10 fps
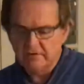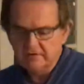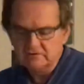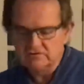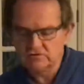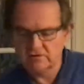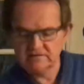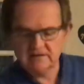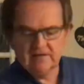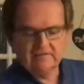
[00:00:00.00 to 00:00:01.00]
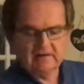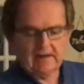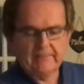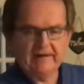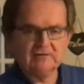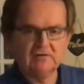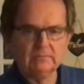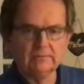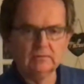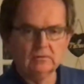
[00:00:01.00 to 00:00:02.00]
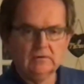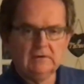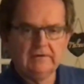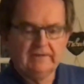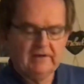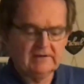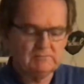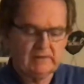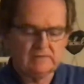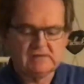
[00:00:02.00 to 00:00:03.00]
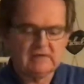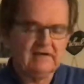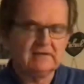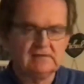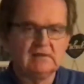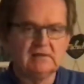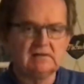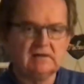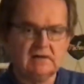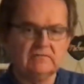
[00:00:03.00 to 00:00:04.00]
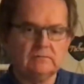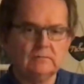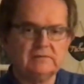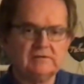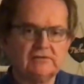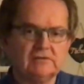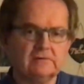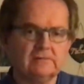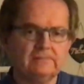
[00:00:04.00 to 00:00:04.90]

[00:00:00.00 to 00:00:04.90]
I can try and deliver that back to the ball in its most, again, skeletally comfortable position.